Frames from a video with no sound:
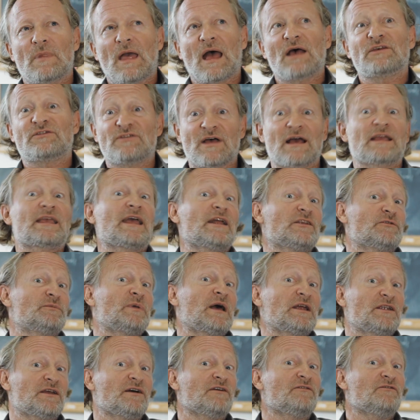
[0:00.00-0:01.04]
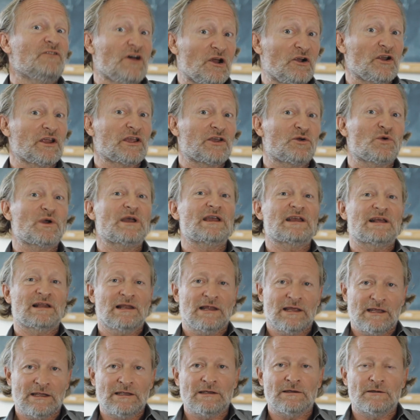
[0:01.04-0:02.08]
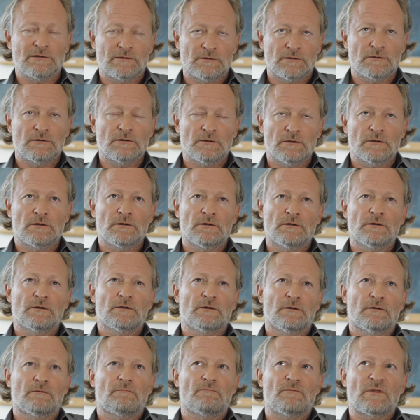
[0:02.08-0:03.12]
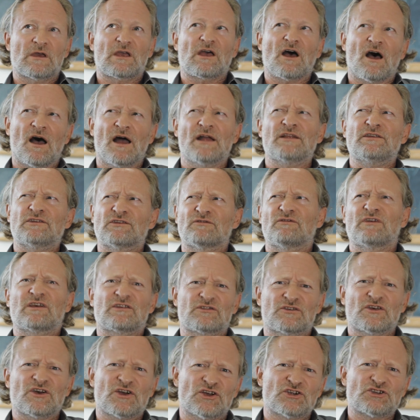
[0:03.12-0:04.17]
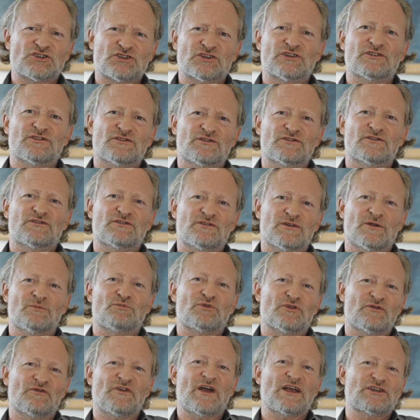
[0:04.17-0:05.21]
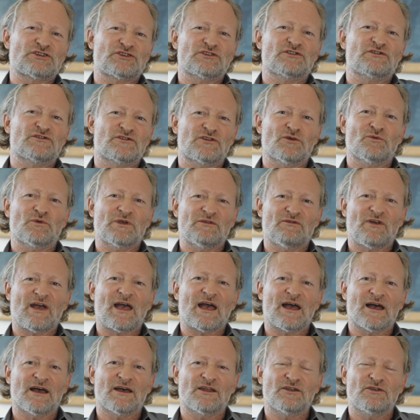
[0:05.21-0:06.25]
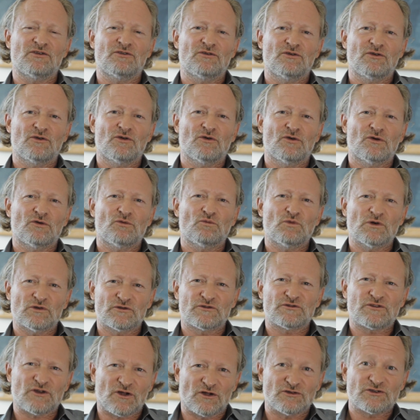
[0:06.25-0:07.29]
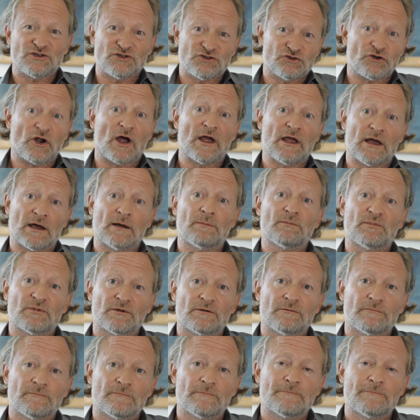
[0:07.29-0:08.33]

as that gets better very quickly, the kinds of exertions and professions that we've had will start to dry up.